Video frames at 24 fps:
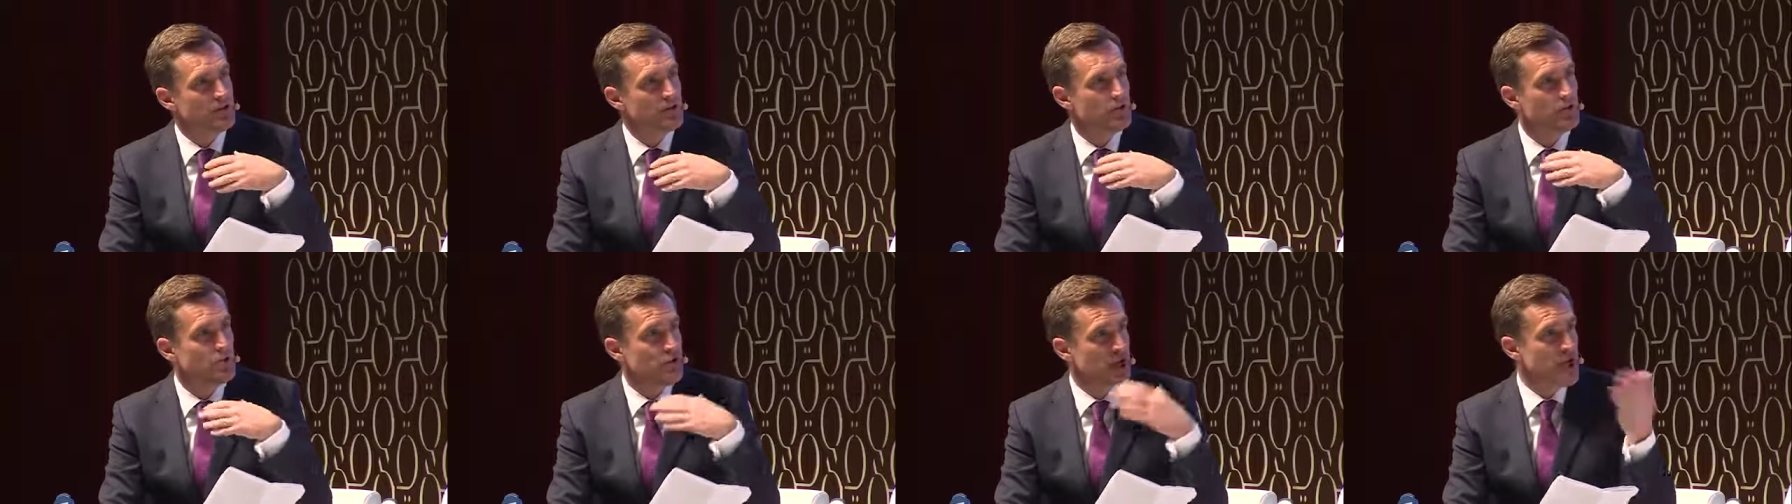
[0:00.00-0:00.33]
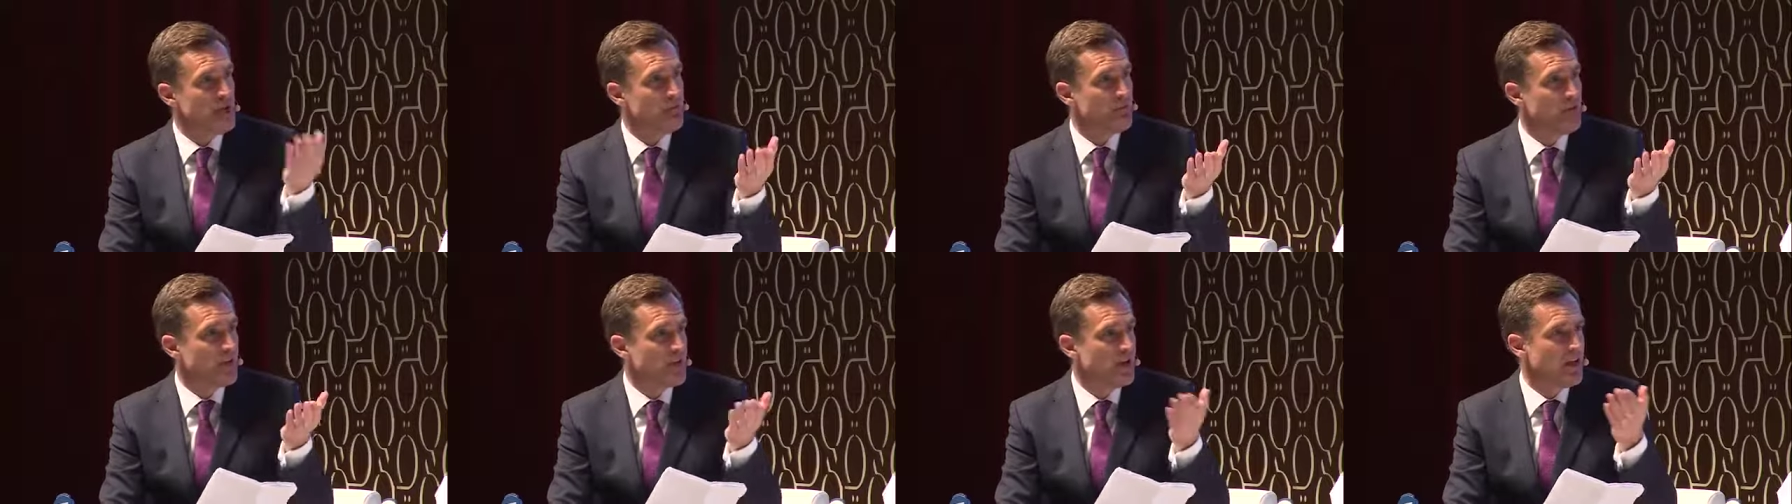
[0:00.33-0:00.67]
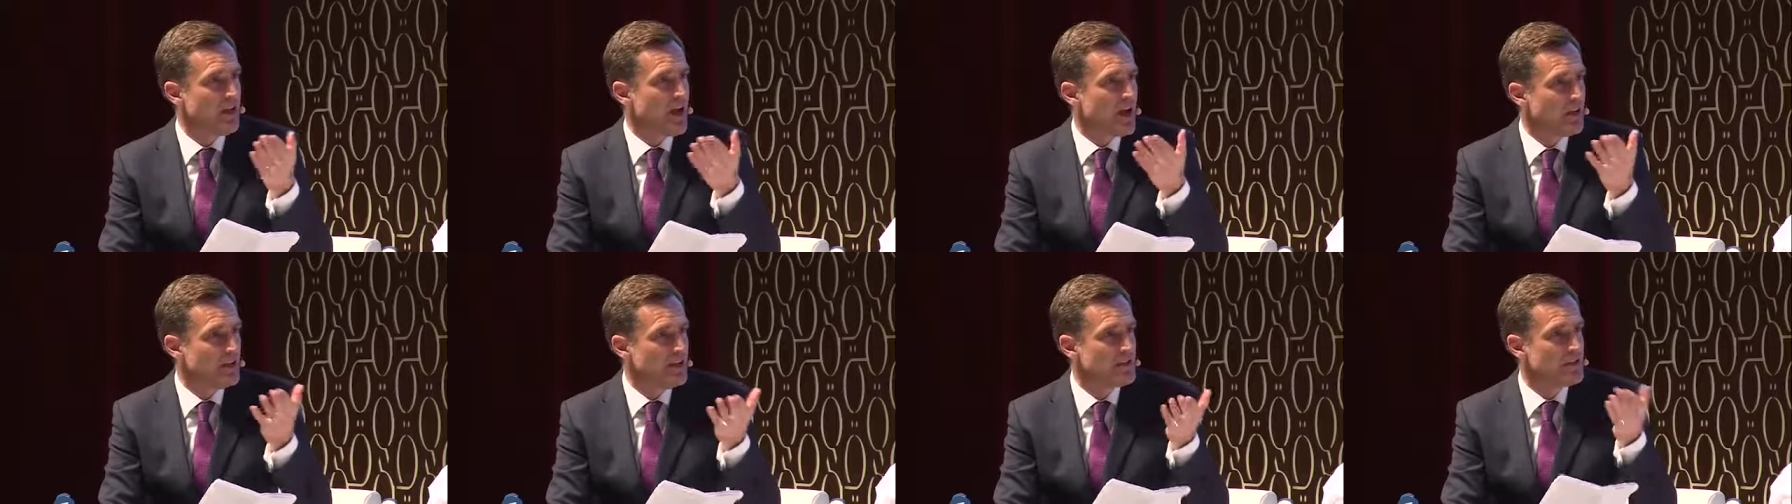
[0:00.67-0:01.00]

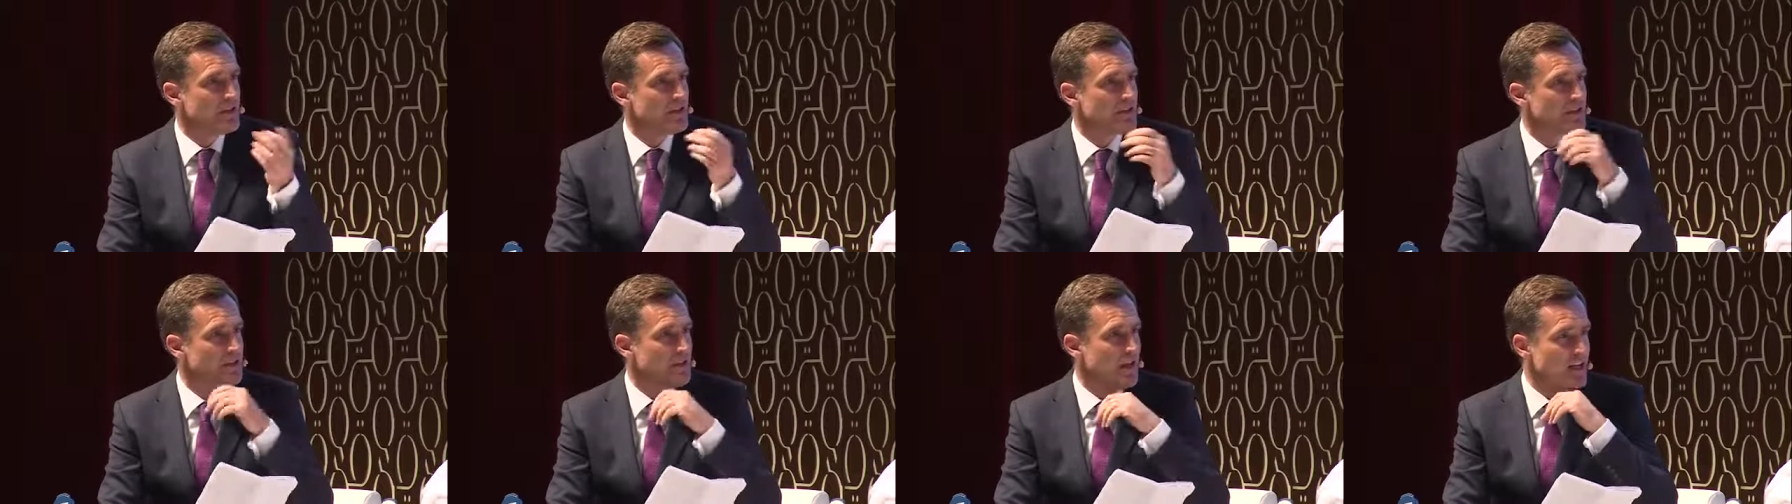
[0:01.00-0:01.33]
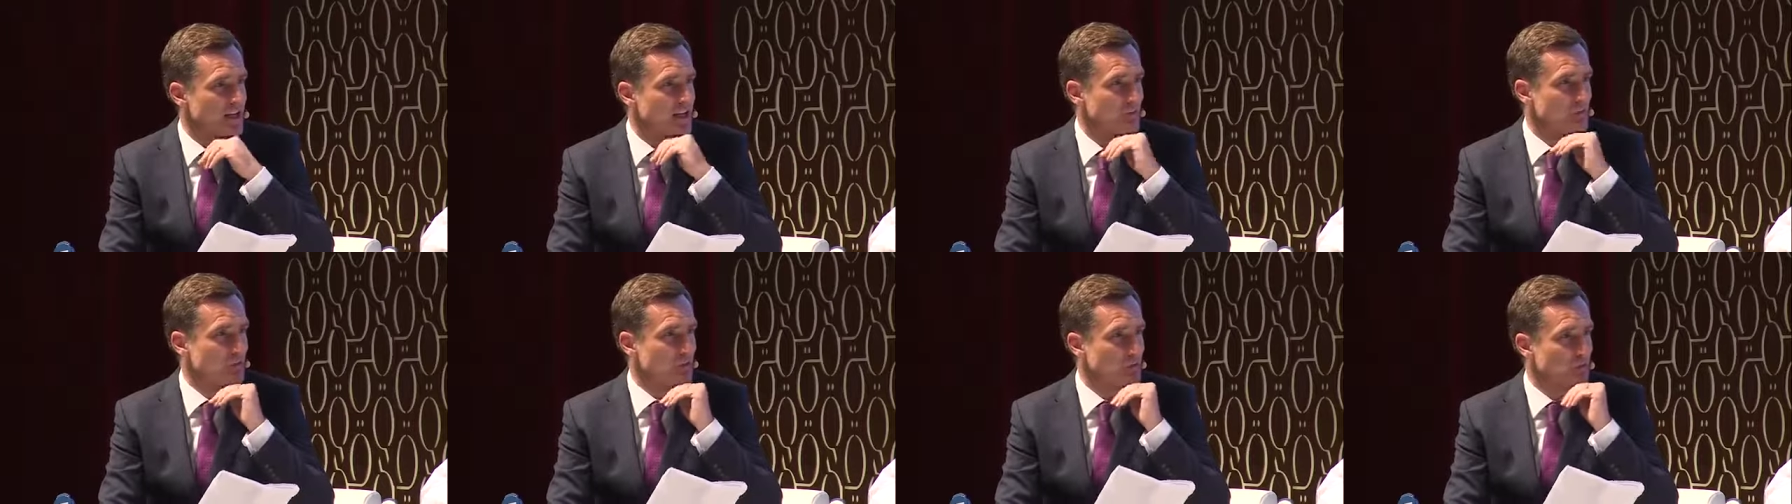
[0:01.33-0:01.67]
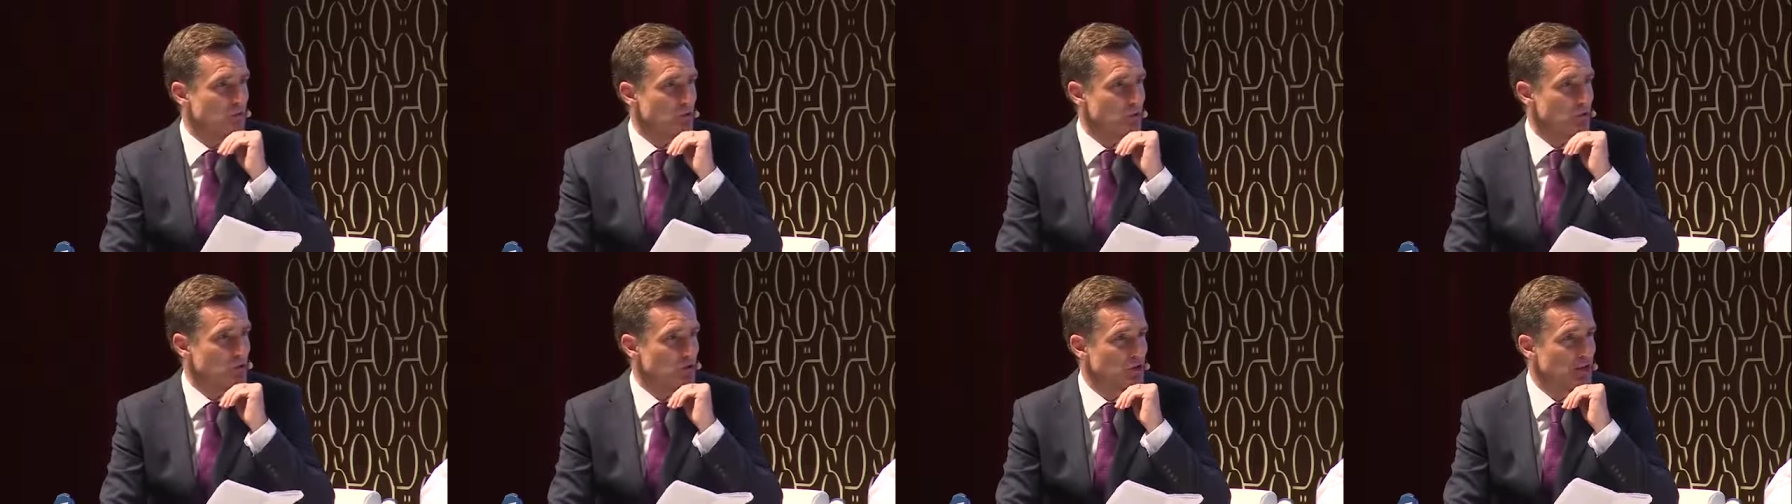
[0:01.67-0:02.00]
shaming unsustainable
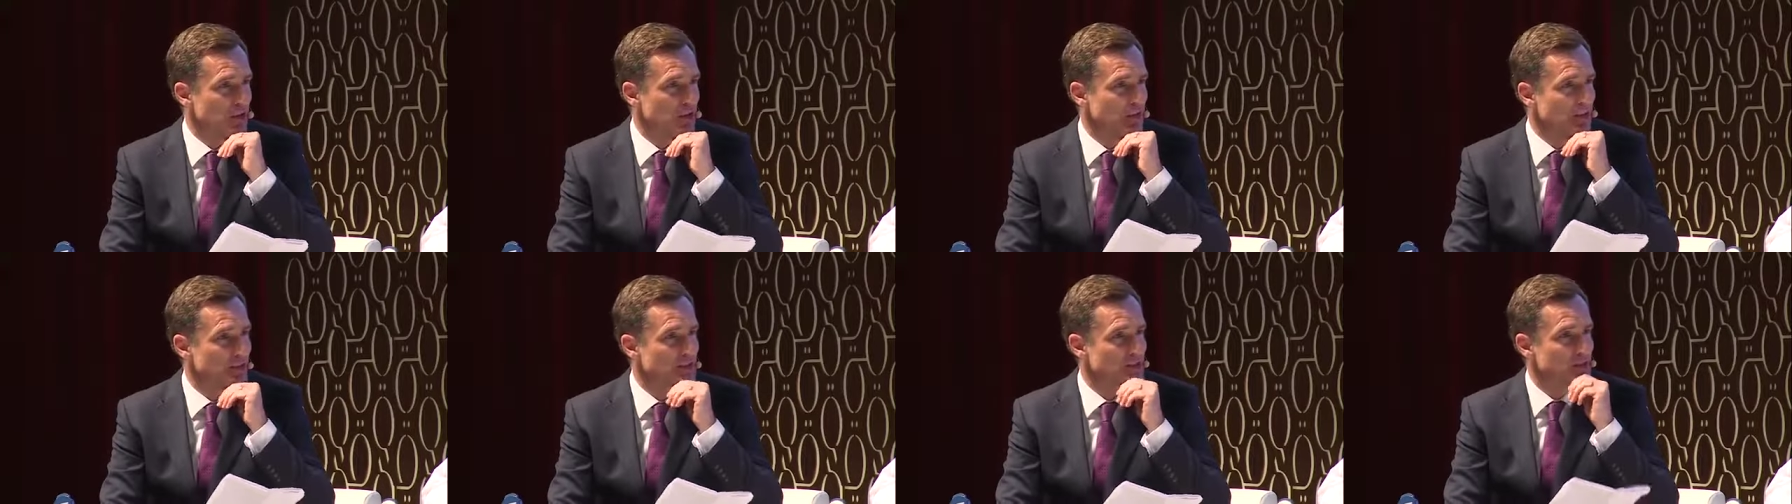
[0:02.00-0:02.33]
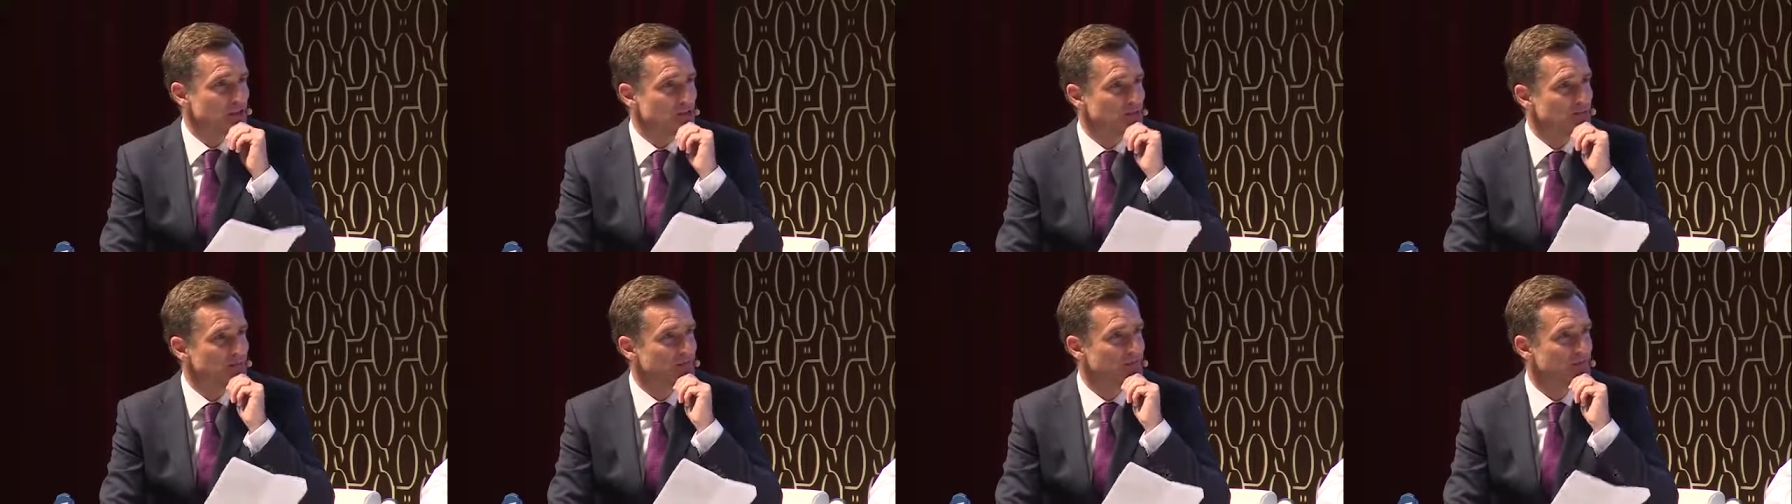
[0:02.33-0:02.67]
projects?